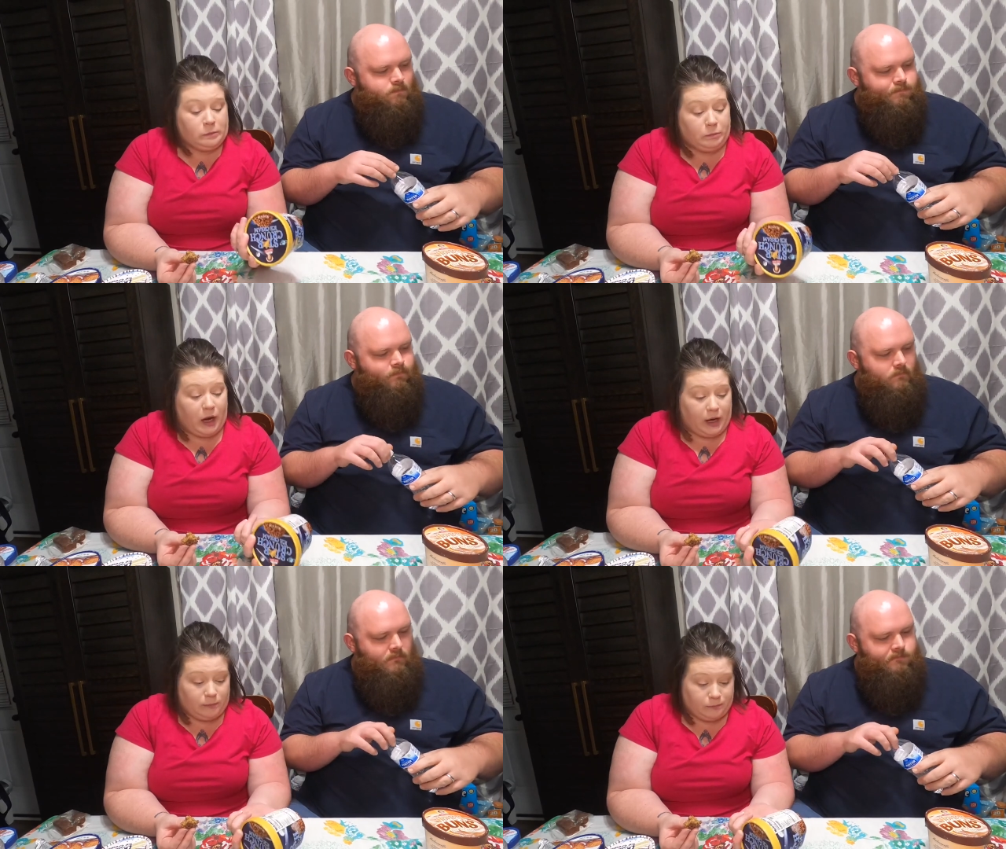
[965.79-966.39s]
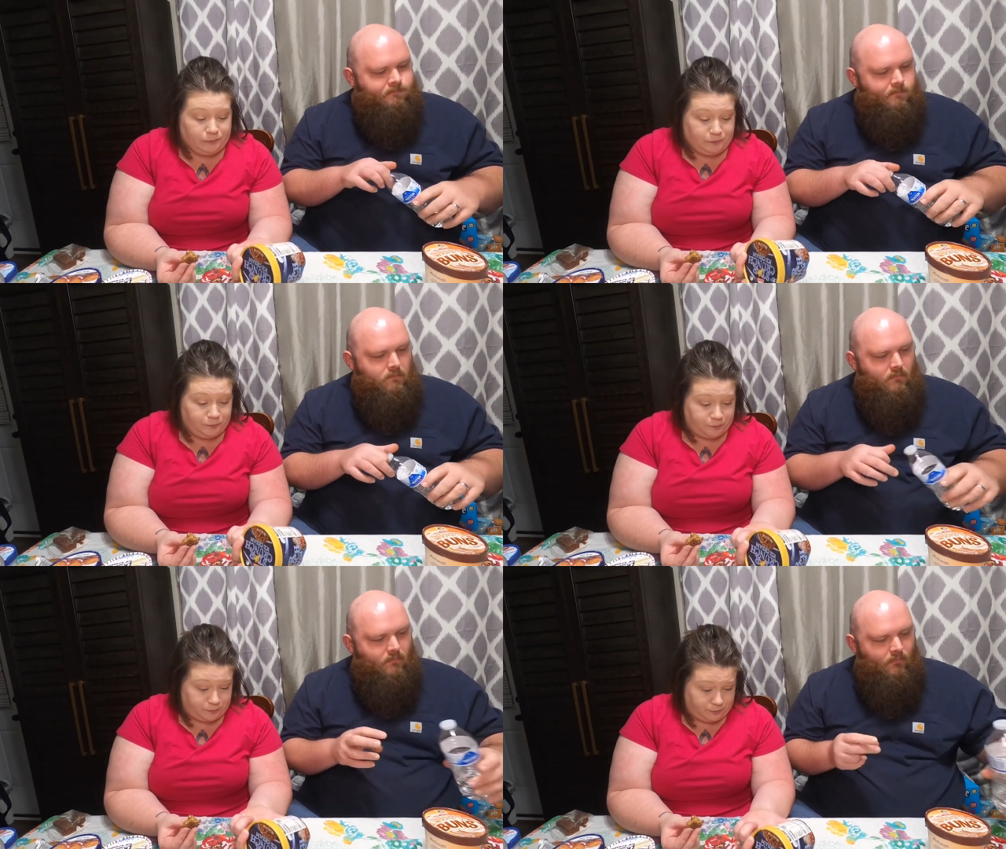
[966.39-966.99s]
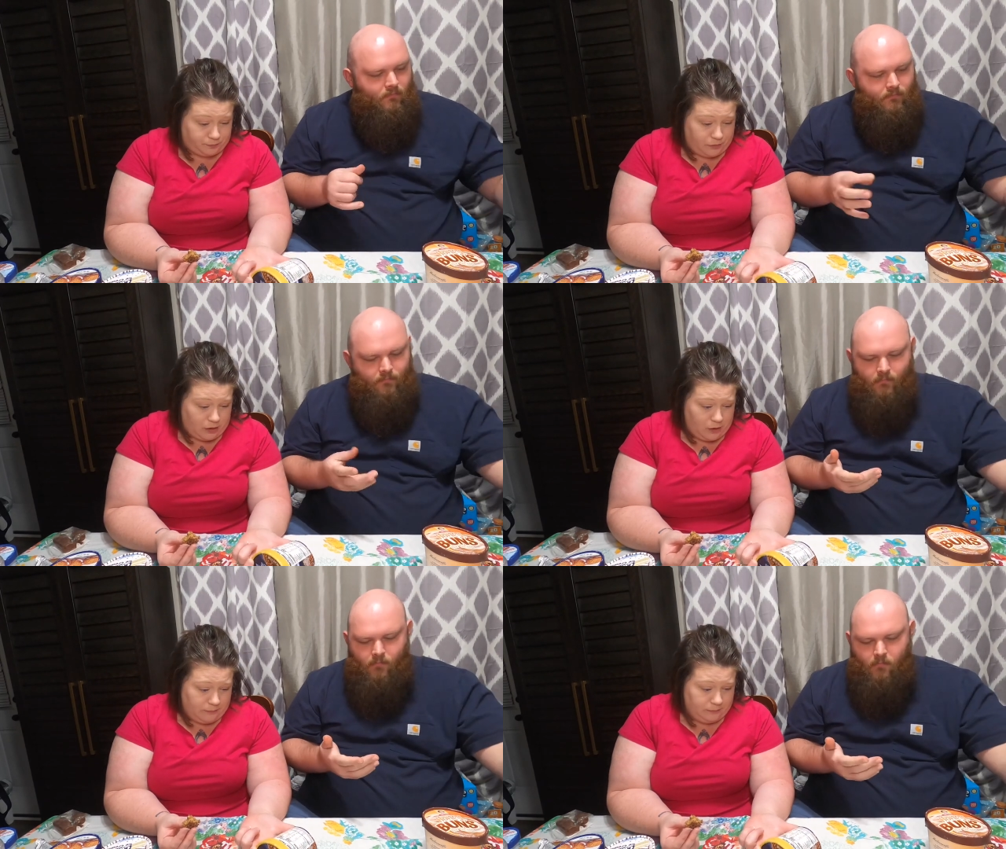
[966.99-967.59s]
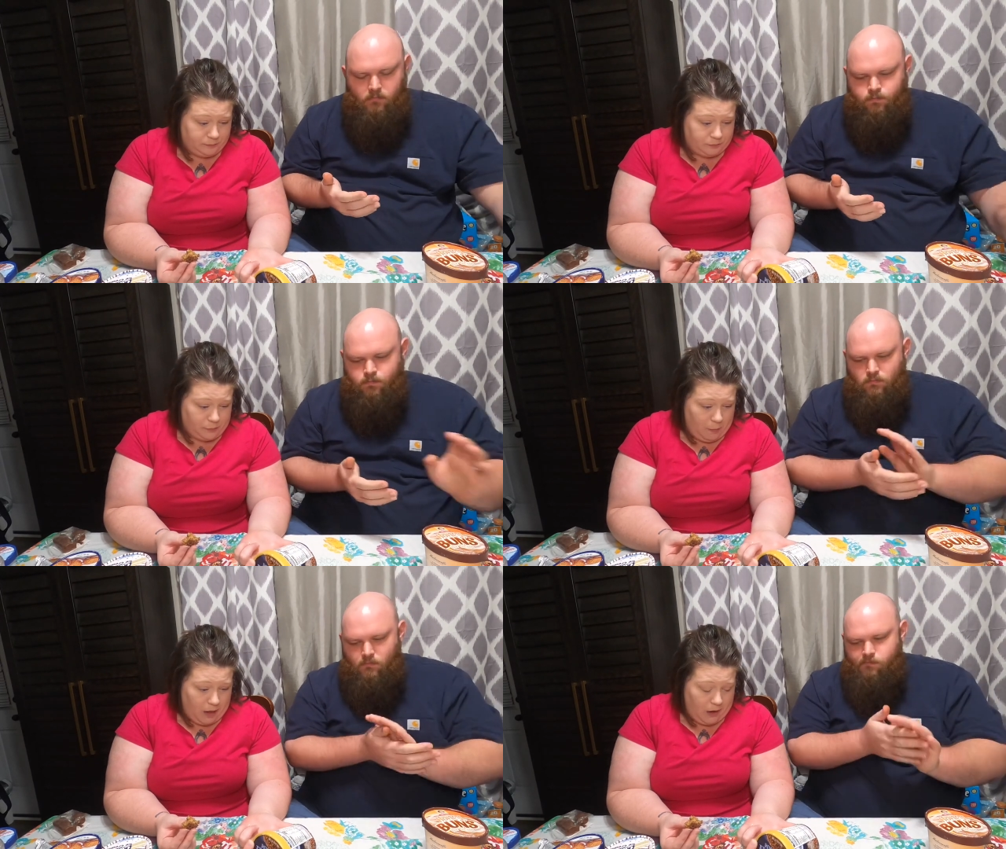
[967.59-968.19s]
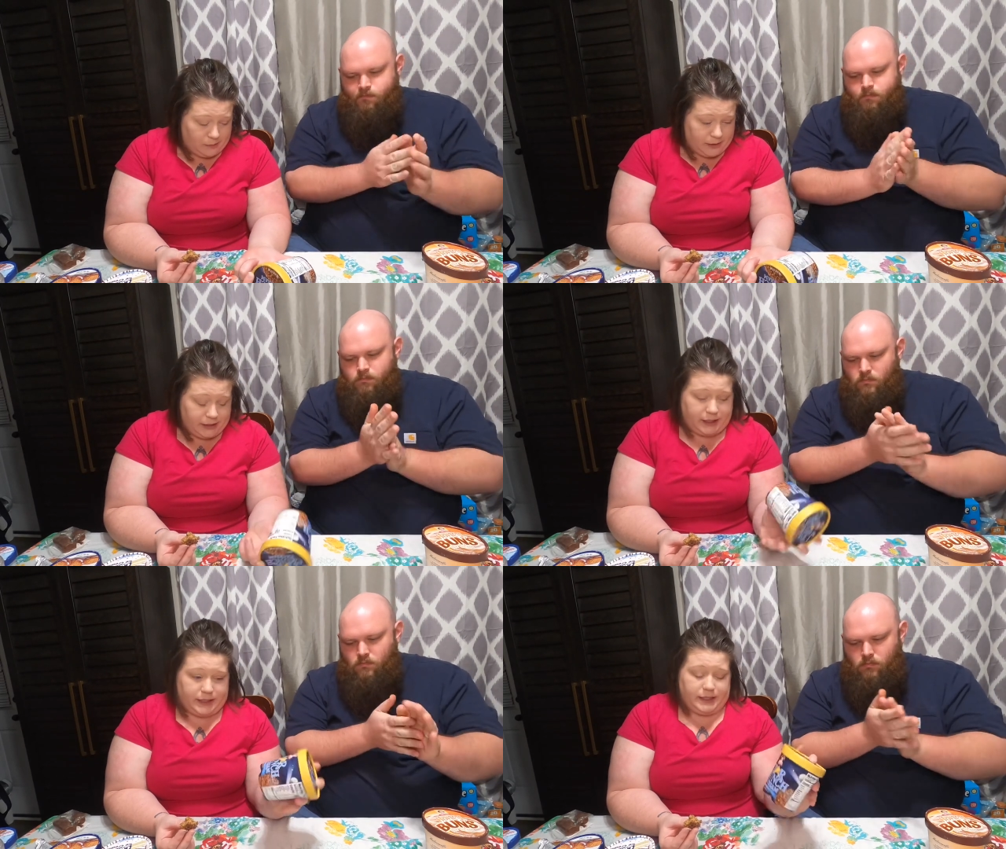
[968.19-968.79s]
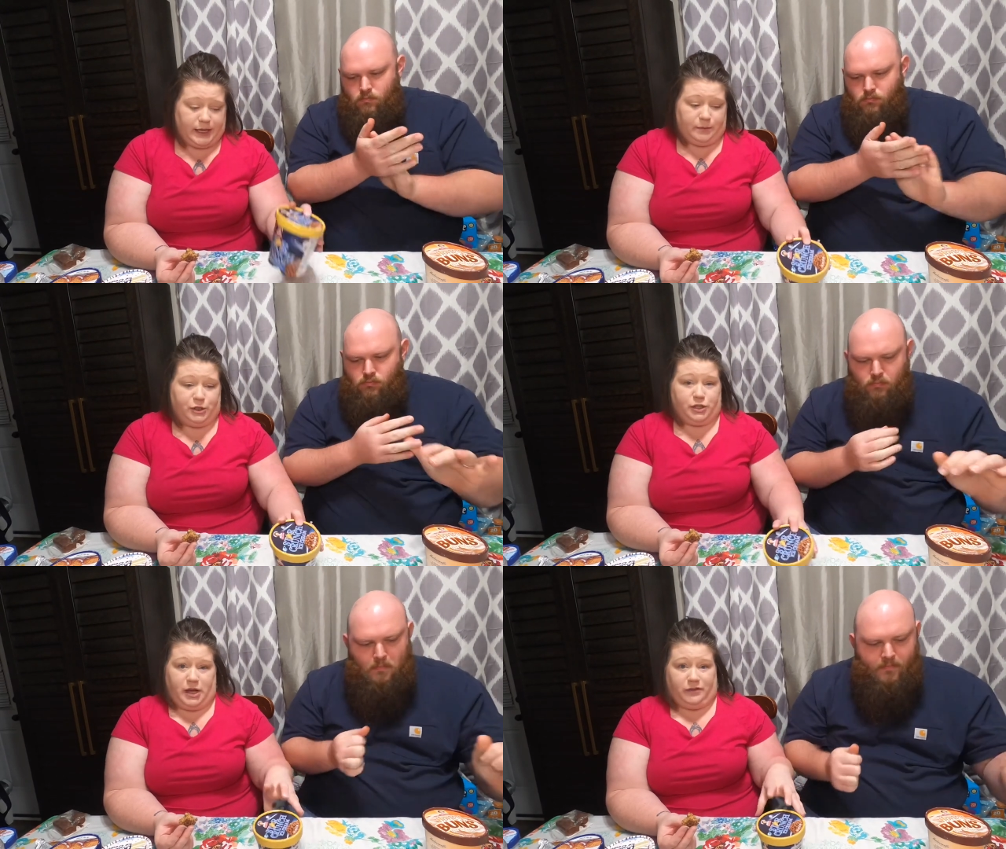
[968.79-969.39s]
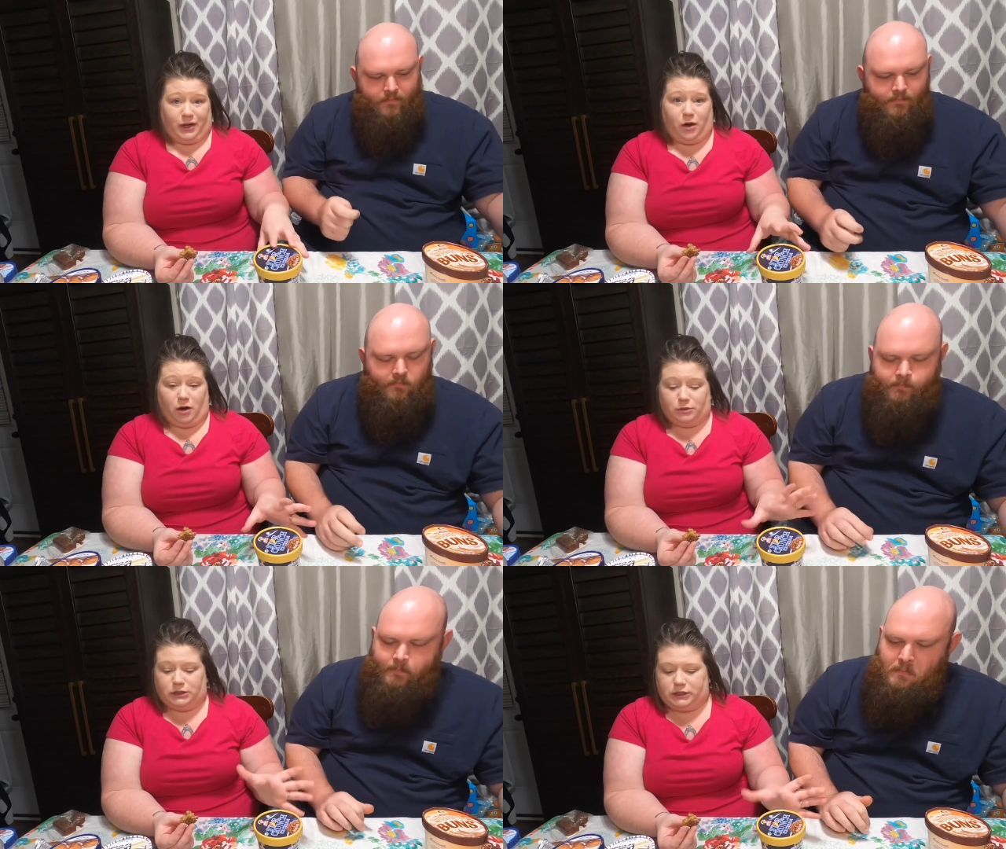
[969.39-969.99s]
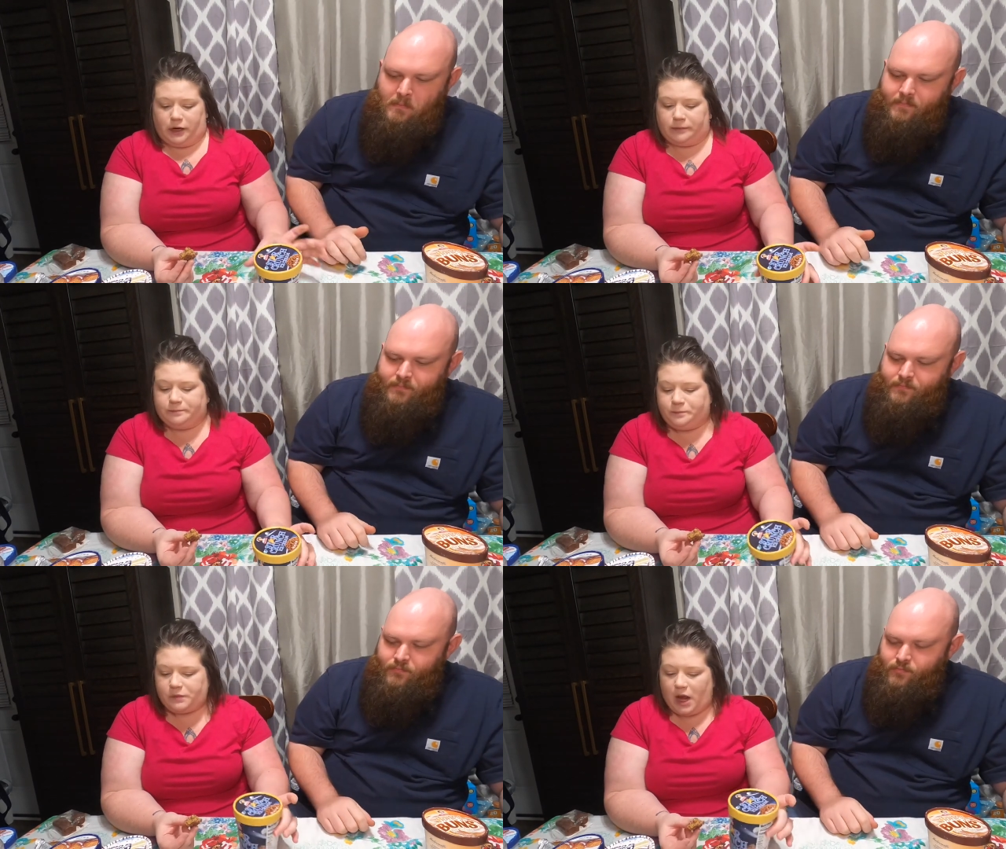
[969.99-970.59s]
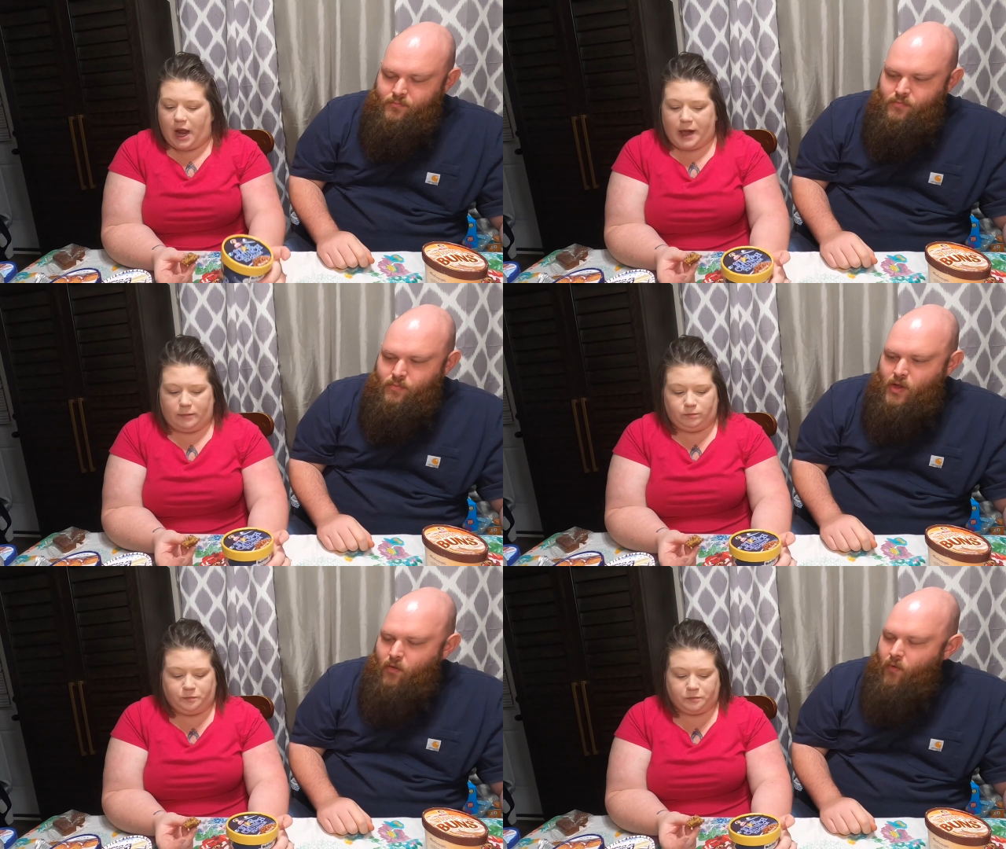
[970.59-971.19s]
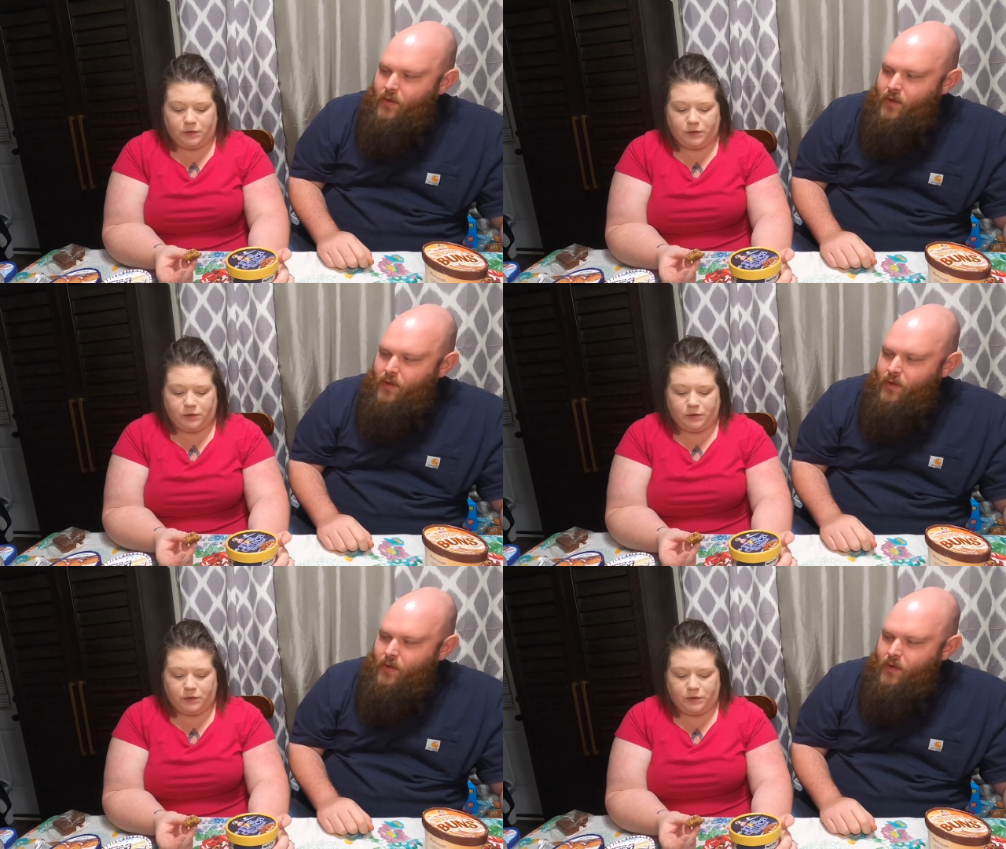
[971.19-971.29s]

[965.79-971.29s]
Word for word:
Speaker 1: But, no, it doesn't say, but there's definitely caramel in there. And